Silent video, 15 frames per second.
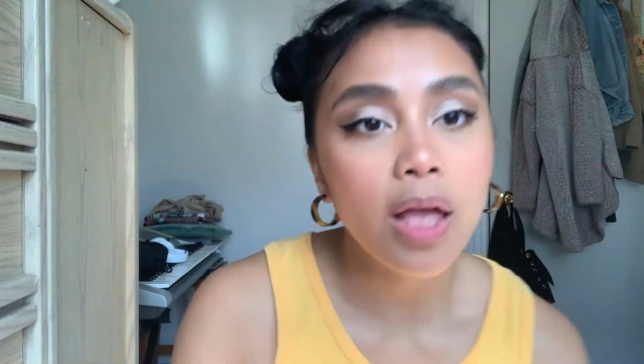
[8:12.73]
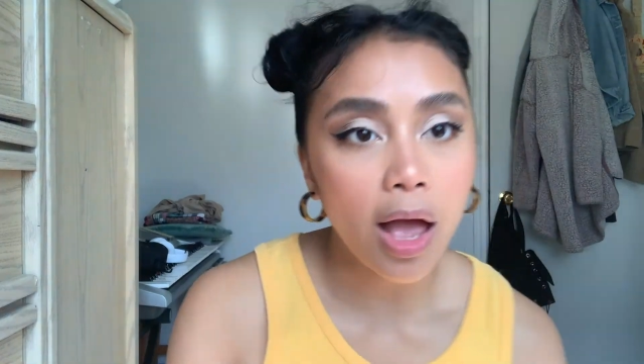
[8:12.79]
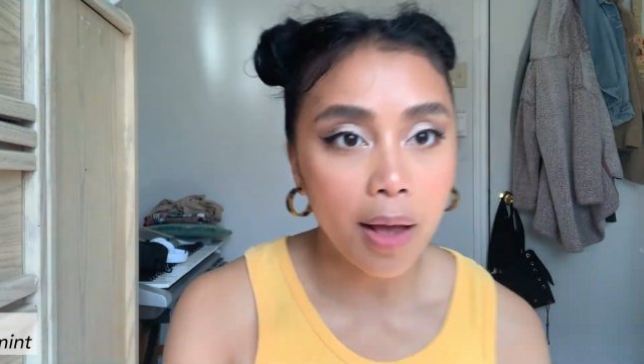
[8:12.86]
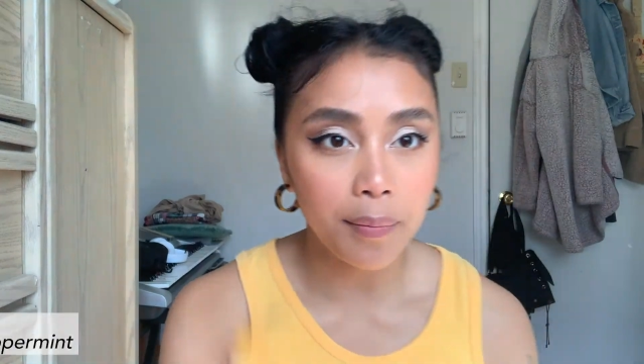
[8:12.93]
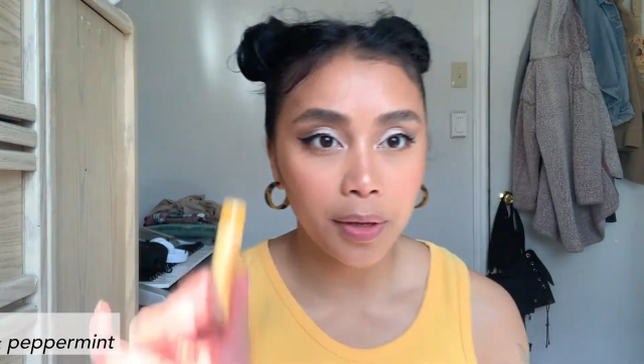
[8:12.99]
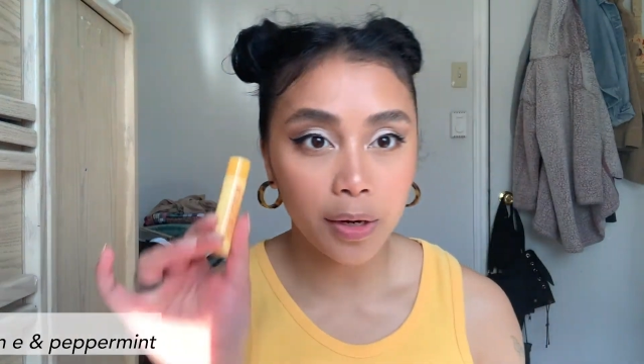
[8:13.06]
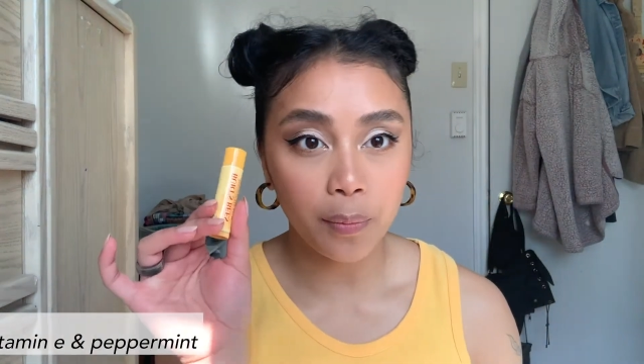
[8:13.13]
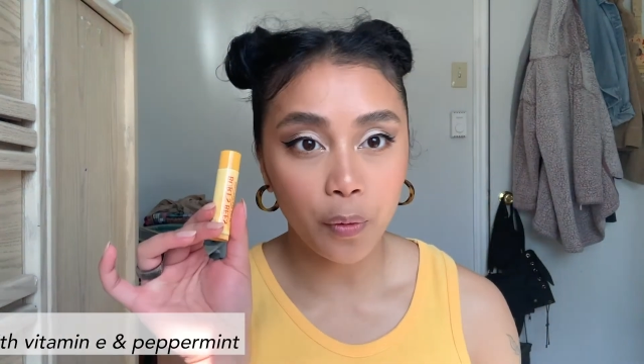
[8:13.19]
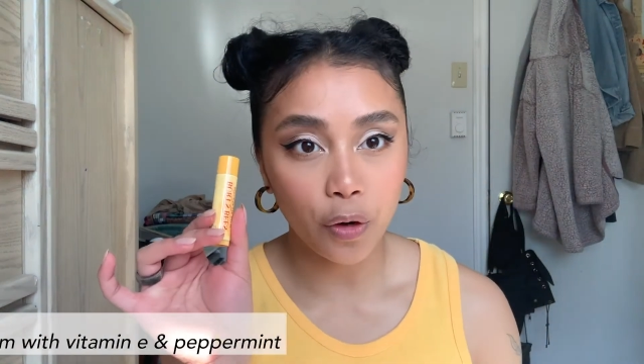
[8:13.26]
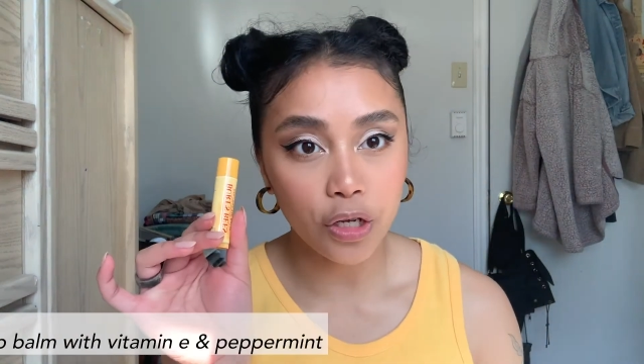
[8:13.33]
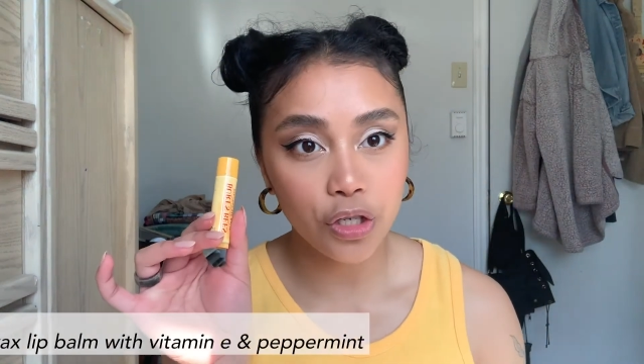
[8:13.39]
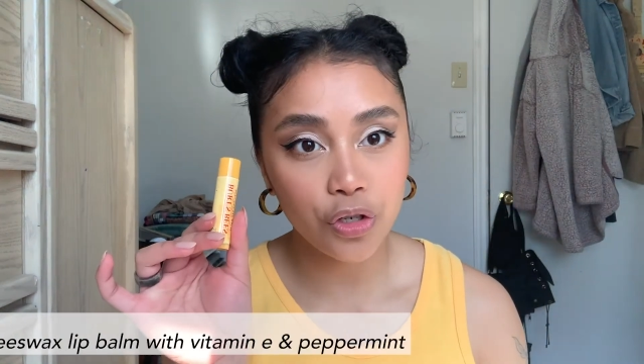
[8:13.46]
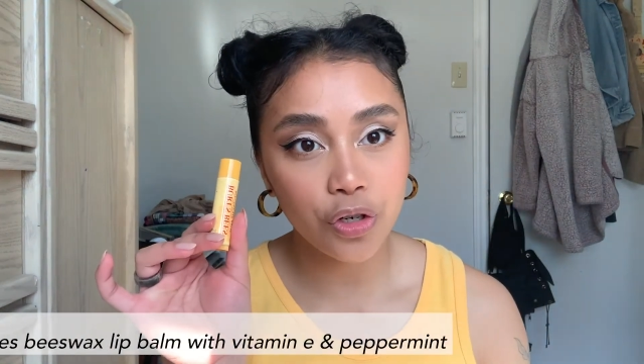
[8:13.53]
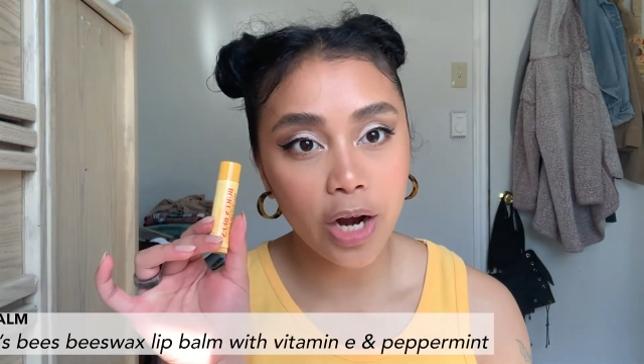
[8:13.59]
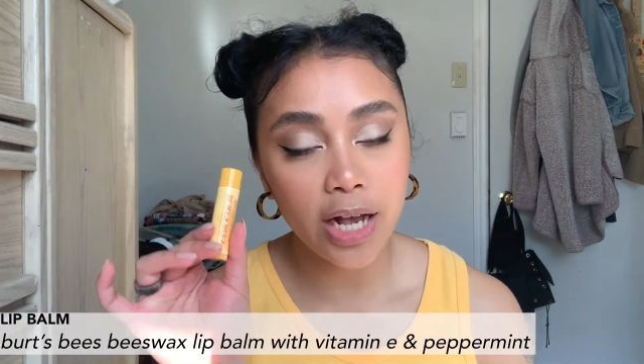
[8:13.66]
I'm gonna
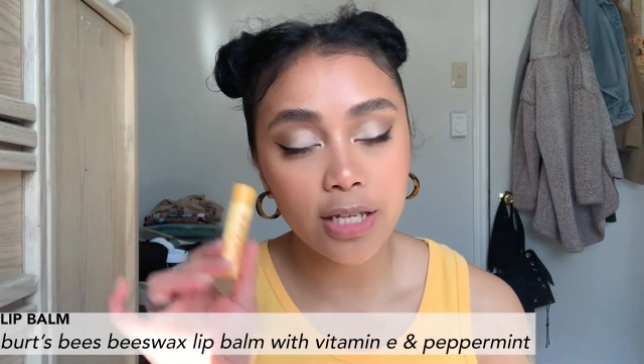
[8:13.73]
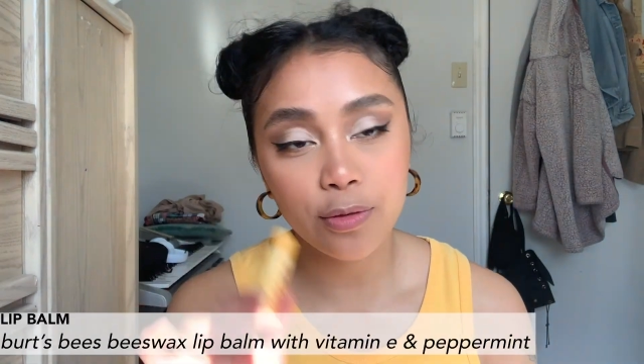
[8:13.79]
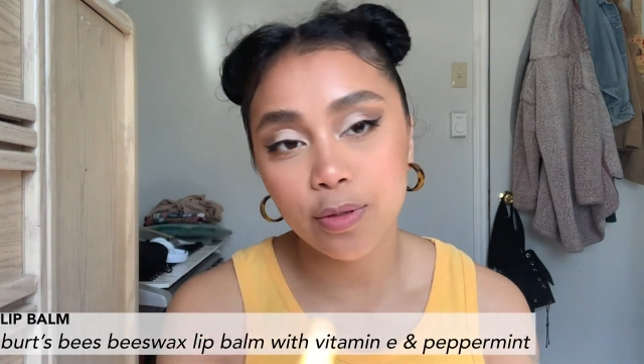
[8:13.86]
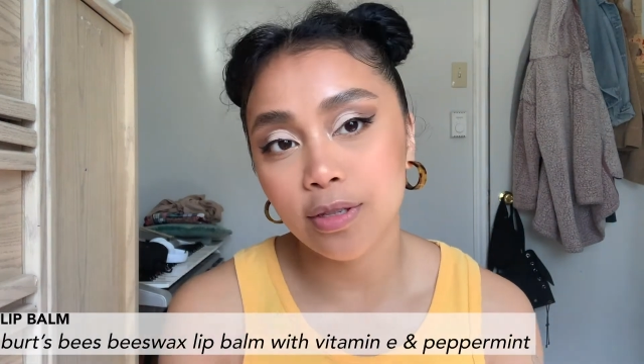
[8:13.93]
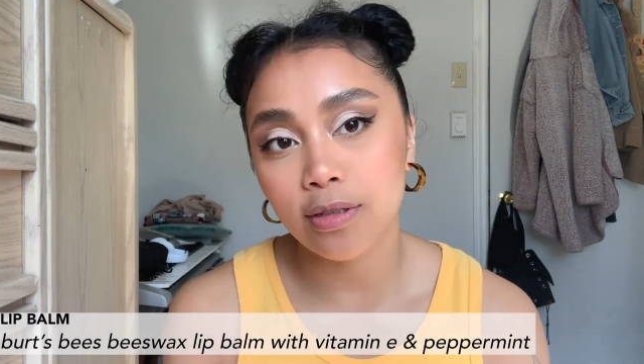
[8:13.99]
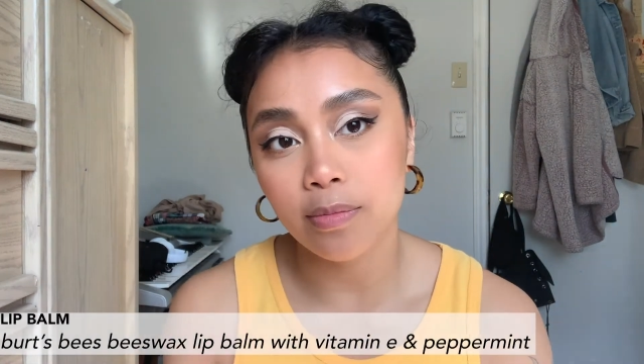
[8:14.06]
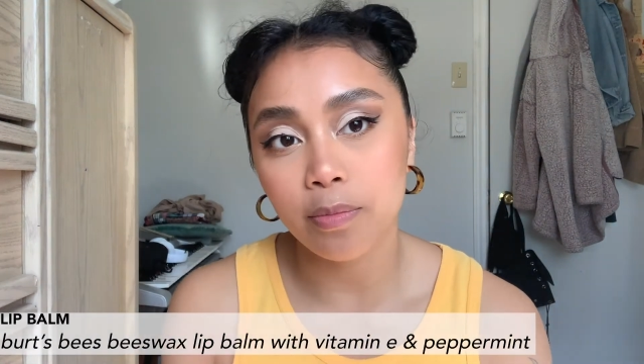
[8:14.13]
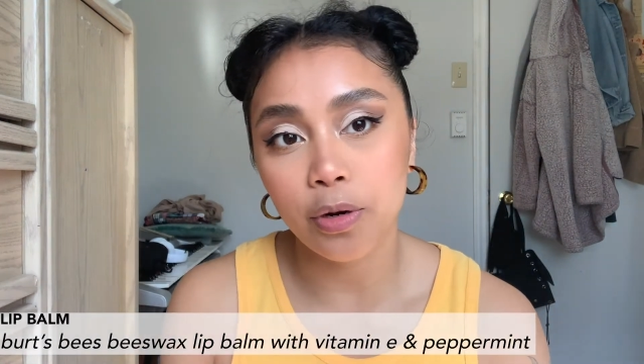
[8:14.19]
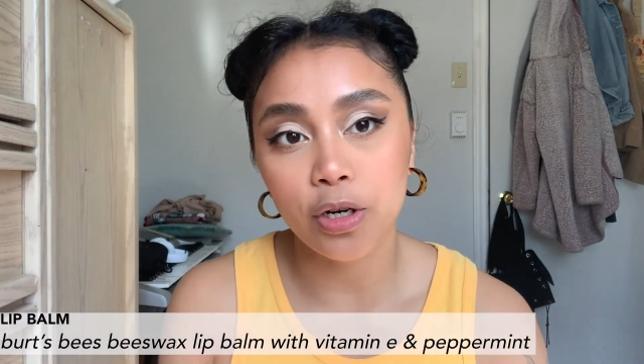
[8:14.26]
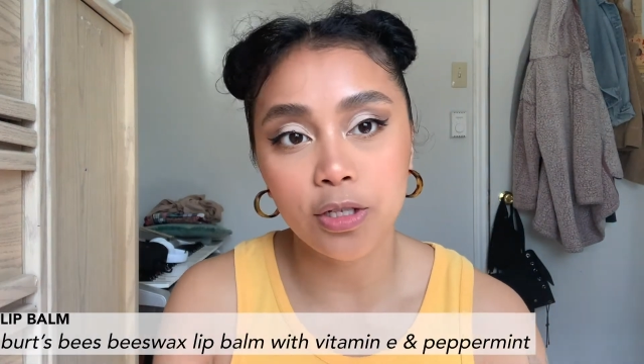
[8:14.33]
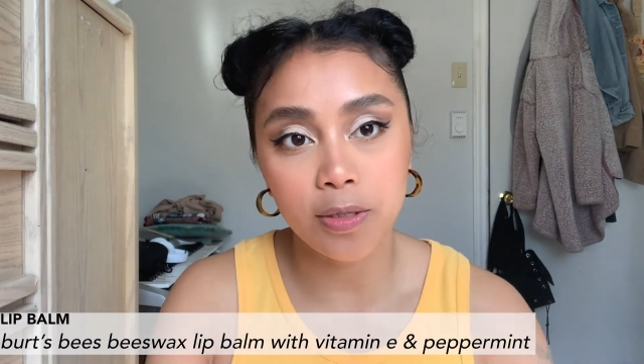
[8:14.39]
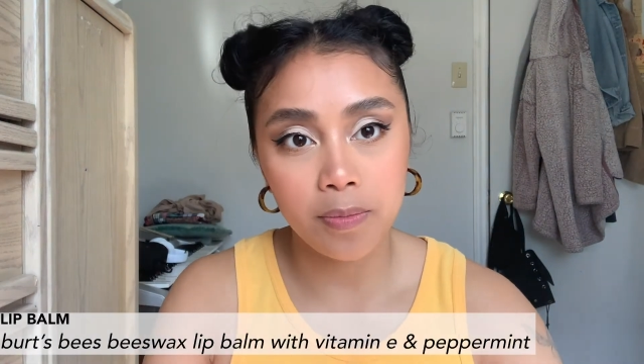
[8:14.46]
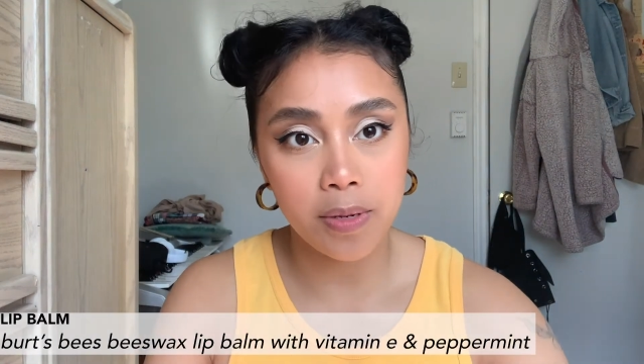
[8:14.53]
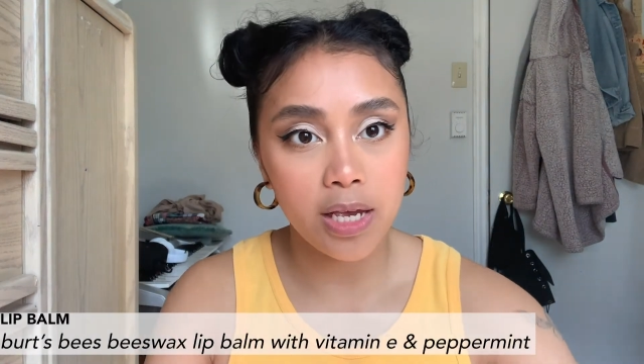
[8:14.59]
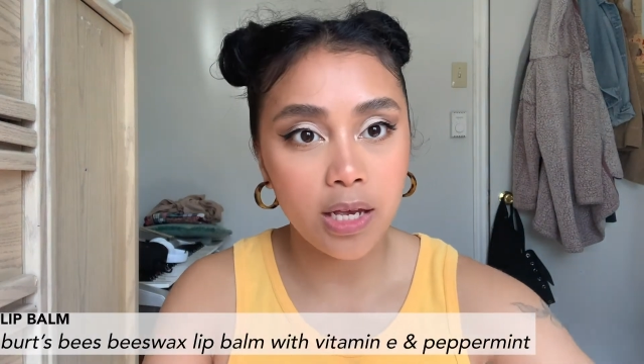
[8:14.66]
moisturize with some Burt's
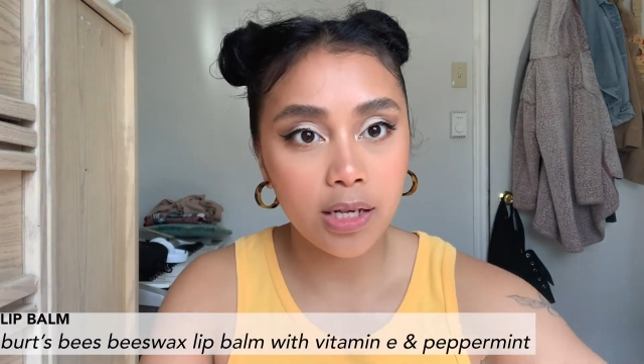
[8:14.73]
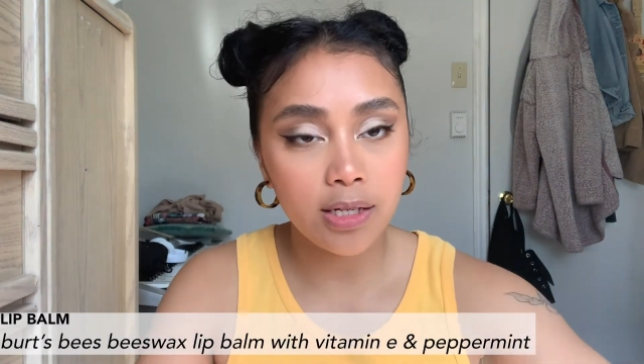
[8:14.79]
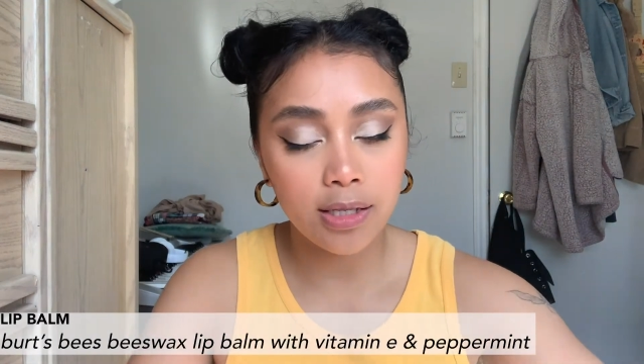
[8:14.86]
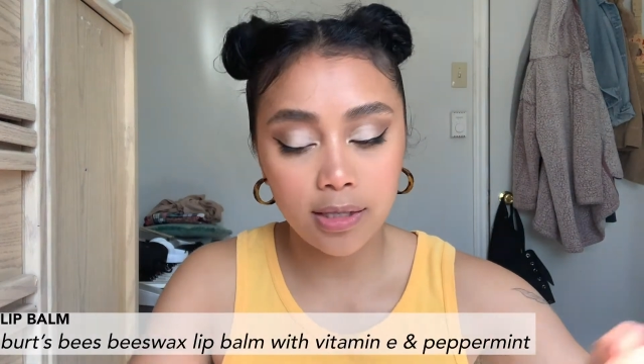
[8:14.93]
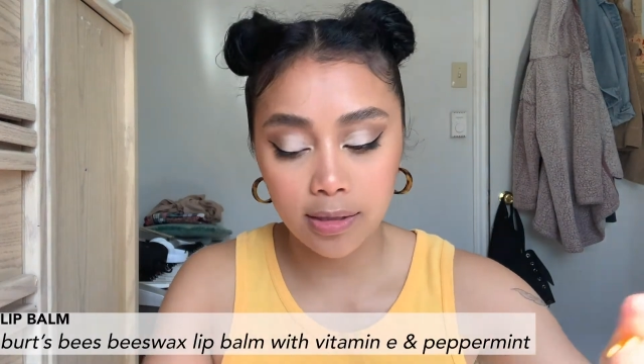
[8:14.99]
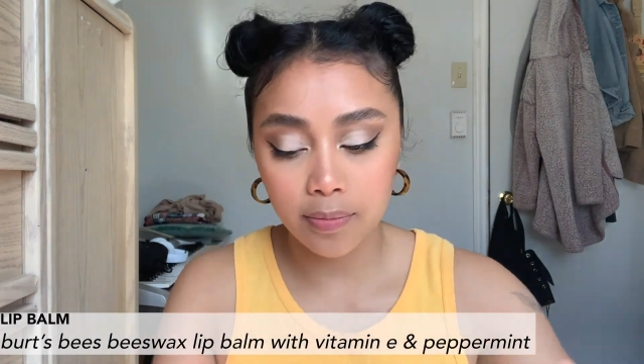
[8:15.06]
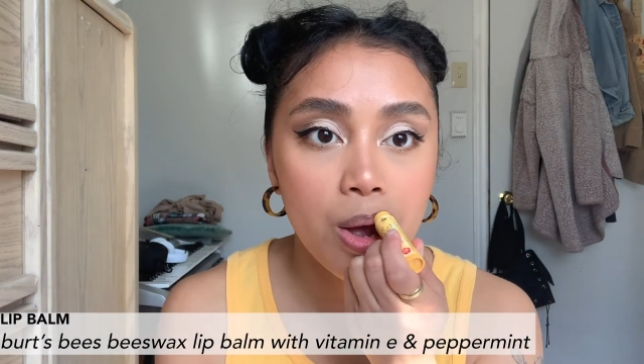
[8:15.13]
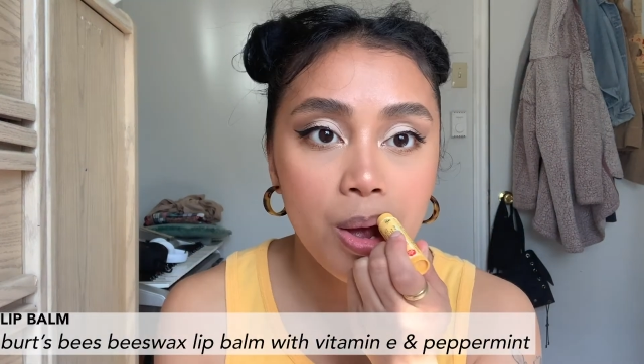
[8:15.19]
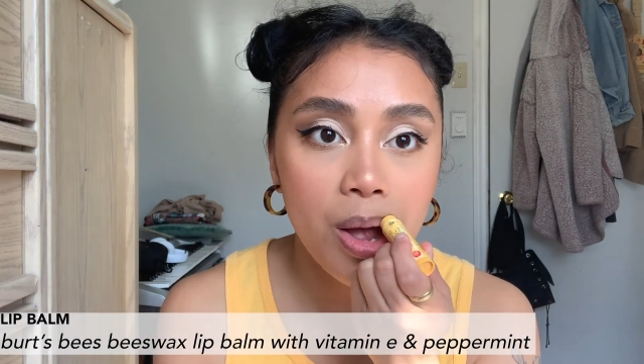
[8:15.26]
Bees.